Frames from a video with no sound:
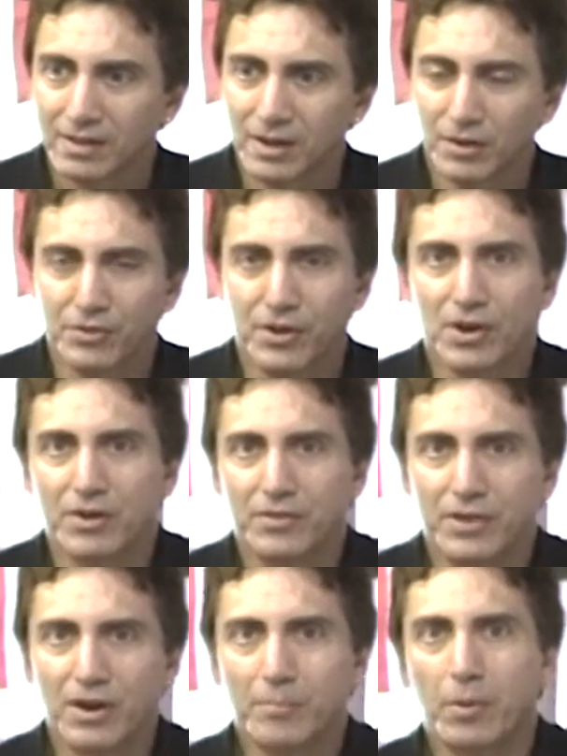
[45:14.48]
You know, they're
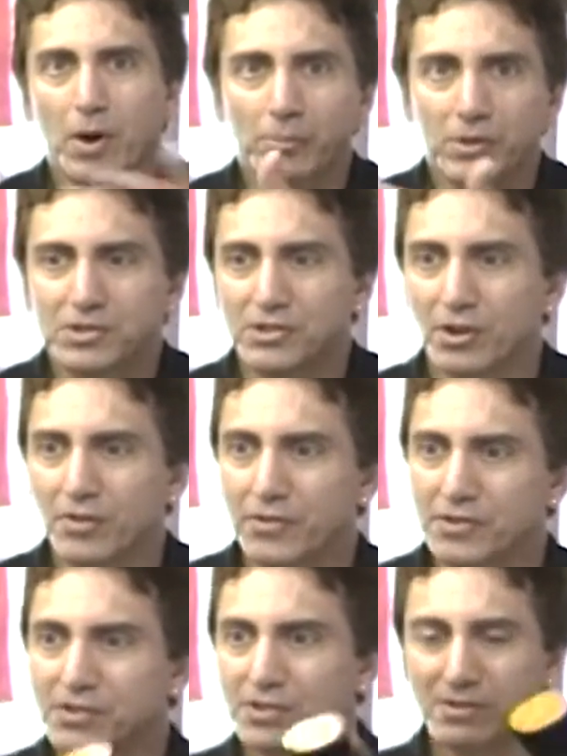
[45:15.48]
they're public
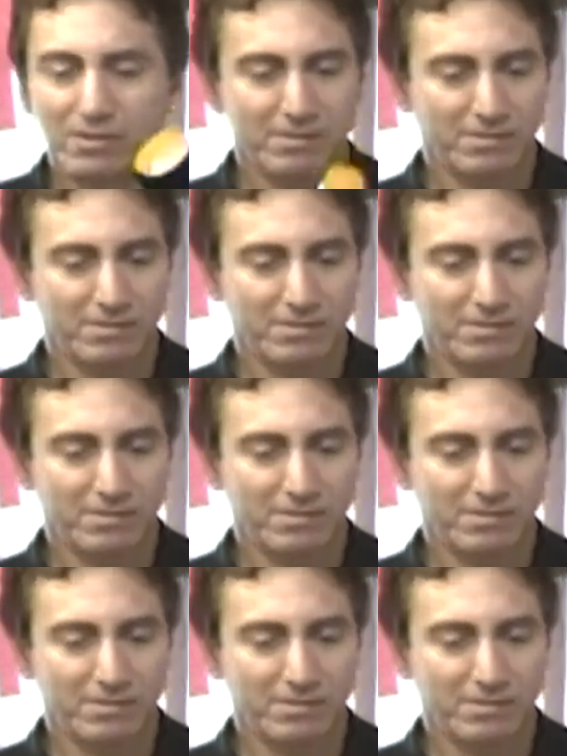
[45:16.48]
servants.